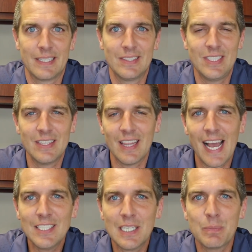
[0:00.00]
Because see, in the
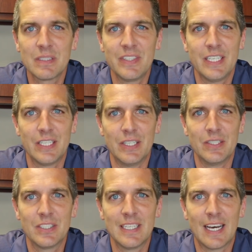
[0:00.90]
last couple of
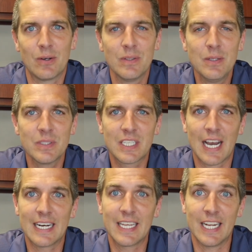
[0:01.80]
years, not only was
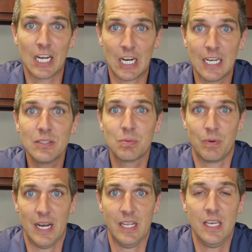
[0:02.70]
God getting us
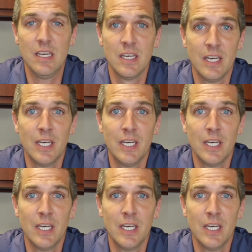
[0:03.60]
ready